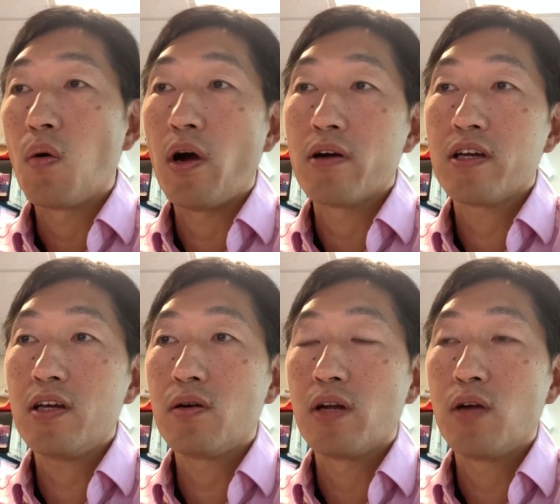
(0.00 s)
while
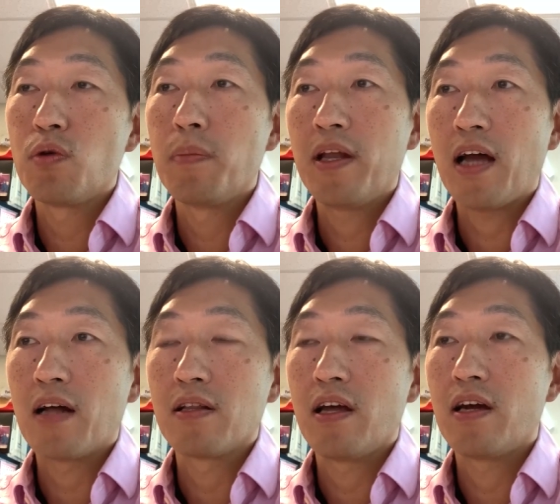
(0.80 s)
they remained
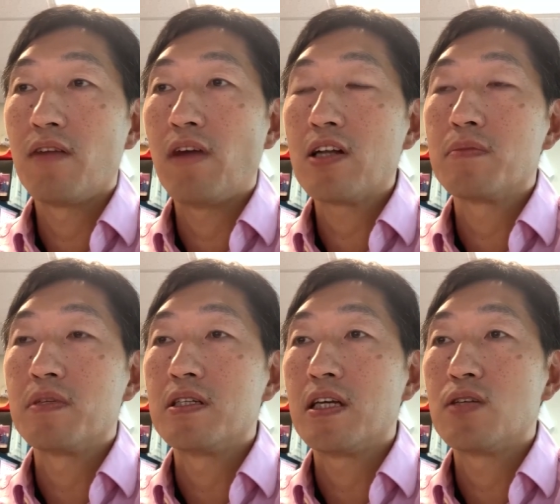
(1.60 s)
on their
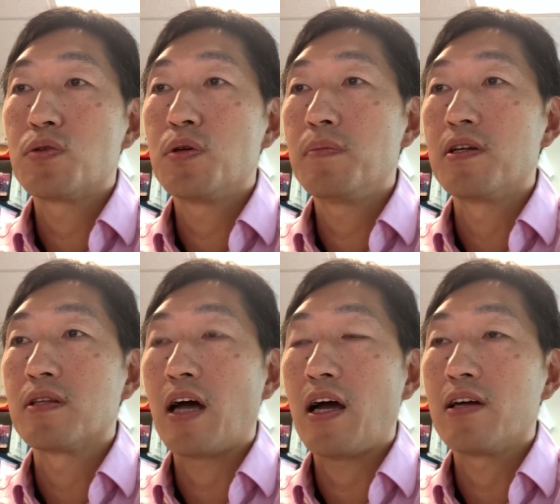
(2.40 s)
vitamin D treatment
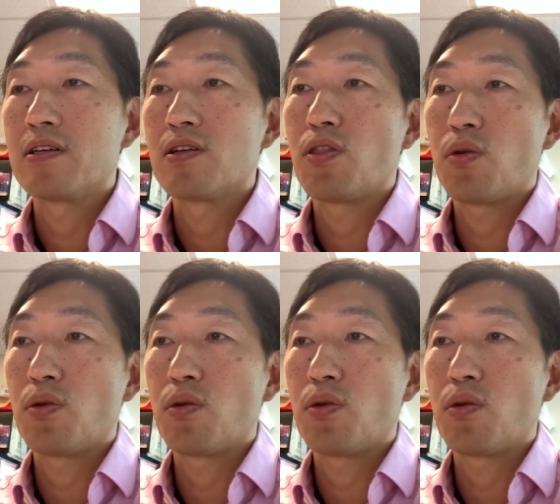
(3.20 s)
diet